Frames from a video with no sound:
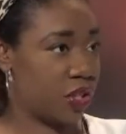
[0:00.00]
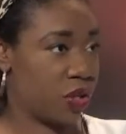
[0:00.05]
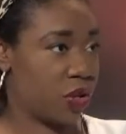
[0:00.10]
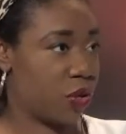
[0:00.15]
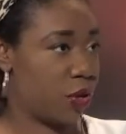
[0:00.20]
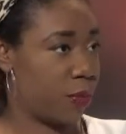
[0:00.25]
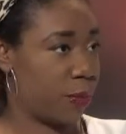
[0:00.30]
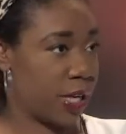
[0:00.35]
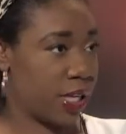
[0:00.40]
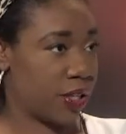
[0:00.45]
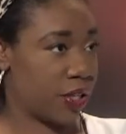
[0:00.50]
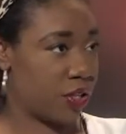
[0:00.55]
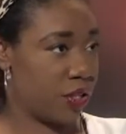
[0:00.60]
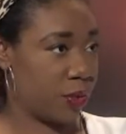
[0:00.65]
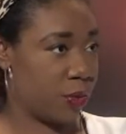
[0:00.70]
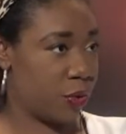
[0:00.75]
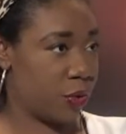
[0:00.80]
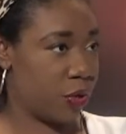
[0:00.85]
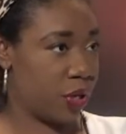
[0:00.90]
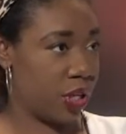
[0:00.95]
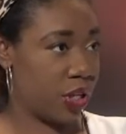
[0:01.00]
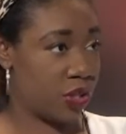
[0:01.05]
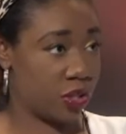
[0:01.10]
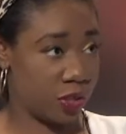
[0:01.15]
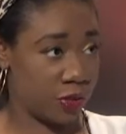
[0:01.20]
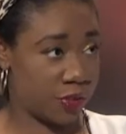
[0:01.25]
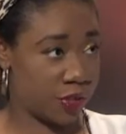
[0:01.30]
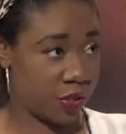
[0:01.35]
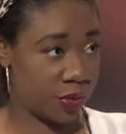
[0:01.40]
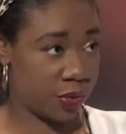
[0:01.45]
are going back to supporting
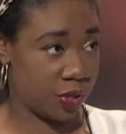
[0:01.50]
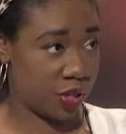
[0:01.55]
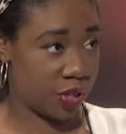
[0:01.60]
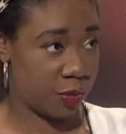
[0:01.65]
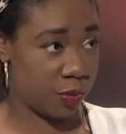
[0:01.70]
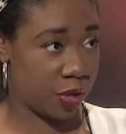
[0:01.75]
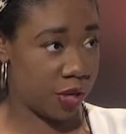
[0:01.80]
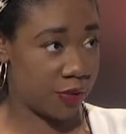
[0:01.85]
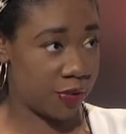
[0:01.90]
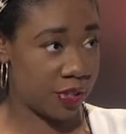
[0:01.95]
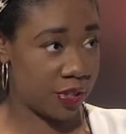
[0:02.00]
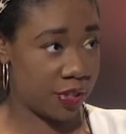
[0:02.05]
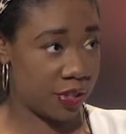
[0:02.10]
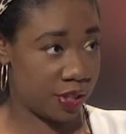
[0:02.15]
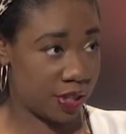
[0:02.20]
services within the province?